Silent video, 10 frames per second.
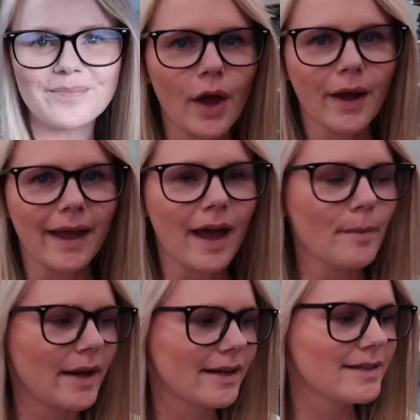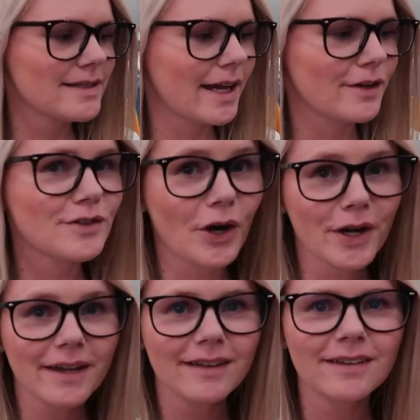Okay, I made it inside of
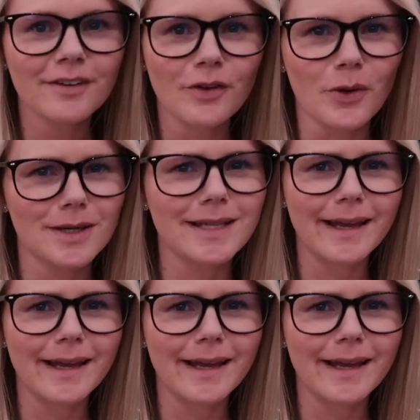Target. Of course,